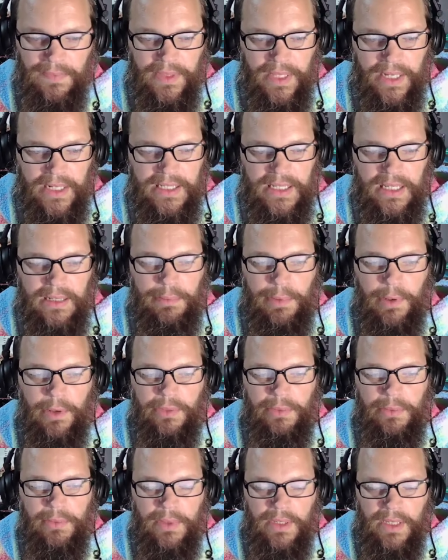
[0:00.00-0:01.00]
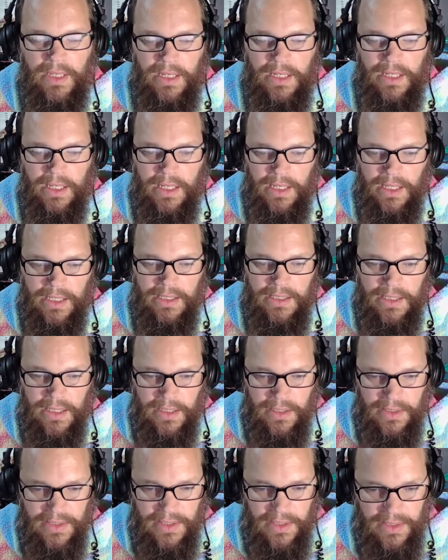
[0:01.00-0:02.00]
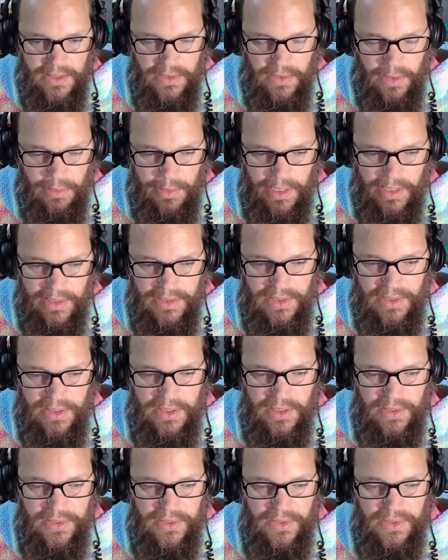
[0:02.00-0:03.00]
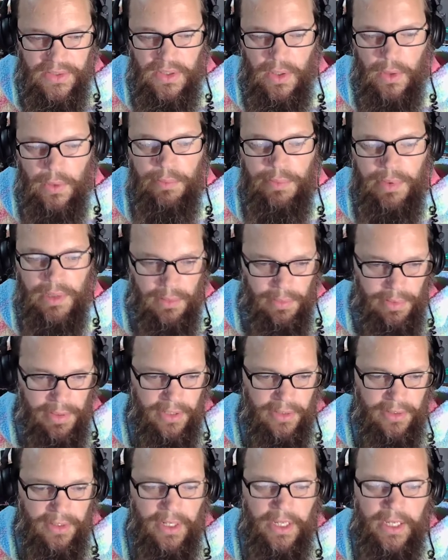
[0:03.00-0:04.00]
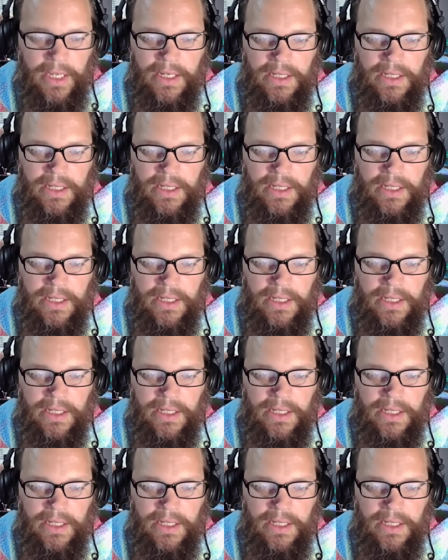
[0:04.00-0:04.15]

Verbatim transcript: That said, both Nina and Tara's Instagram accounts, the sisters don't be appear